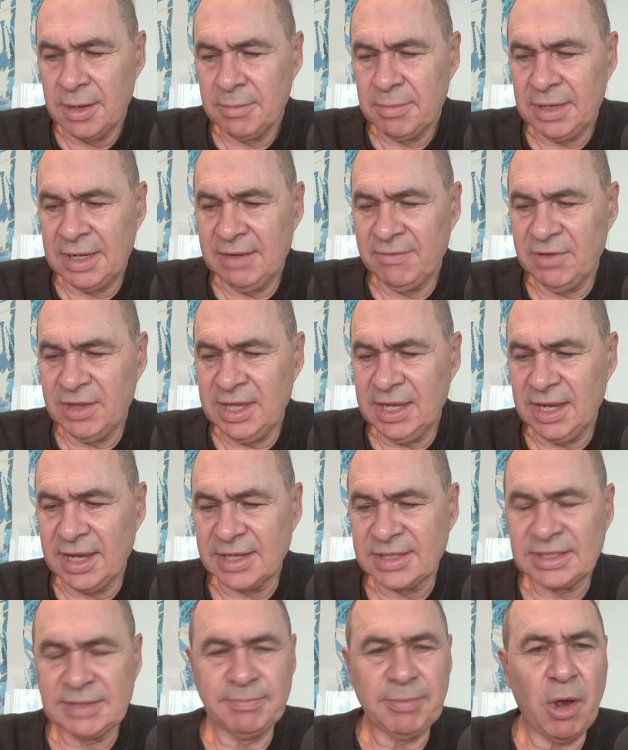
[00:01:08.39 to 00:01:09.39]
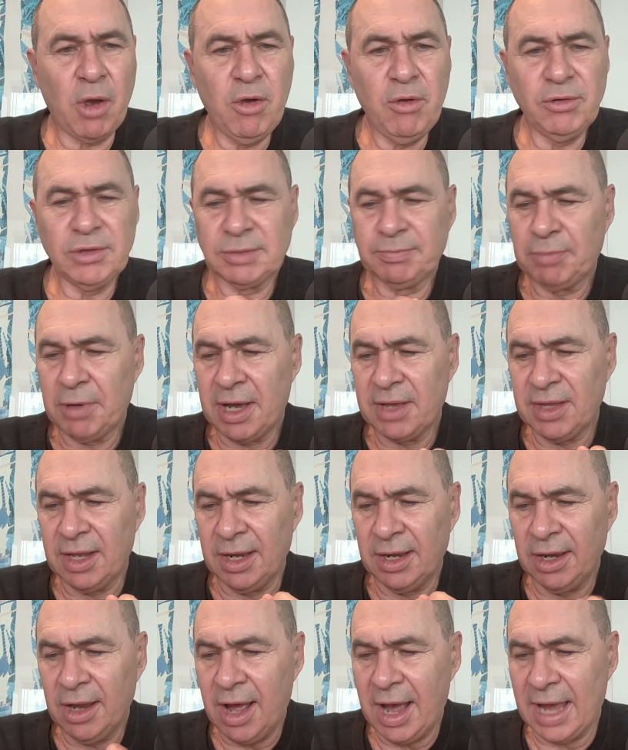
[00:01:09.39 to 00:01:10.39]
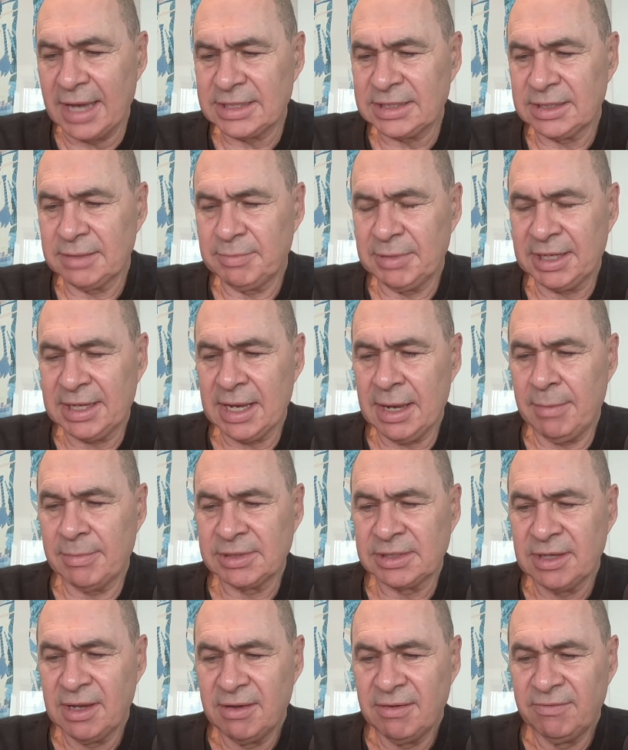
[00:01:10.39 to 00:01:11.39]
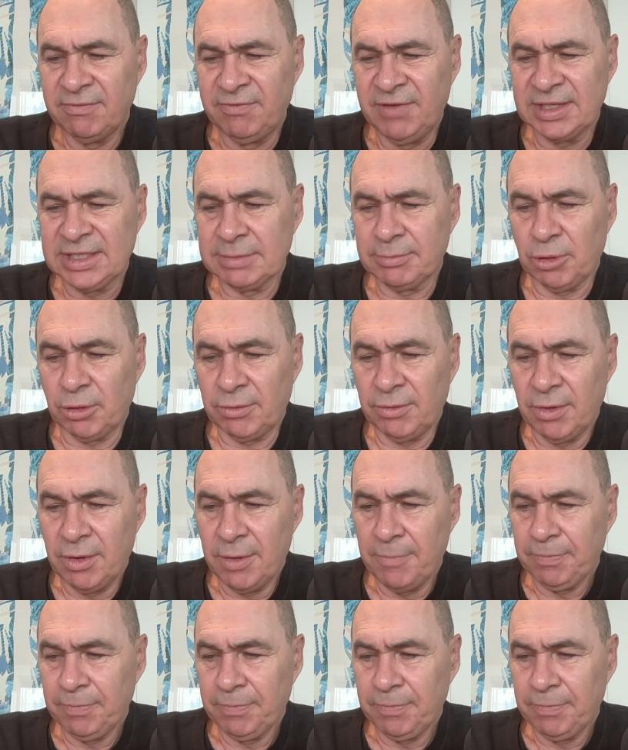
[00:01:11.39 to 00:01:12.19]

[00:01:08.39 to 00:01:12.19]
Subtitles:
But everything exposed by the light becomes visible.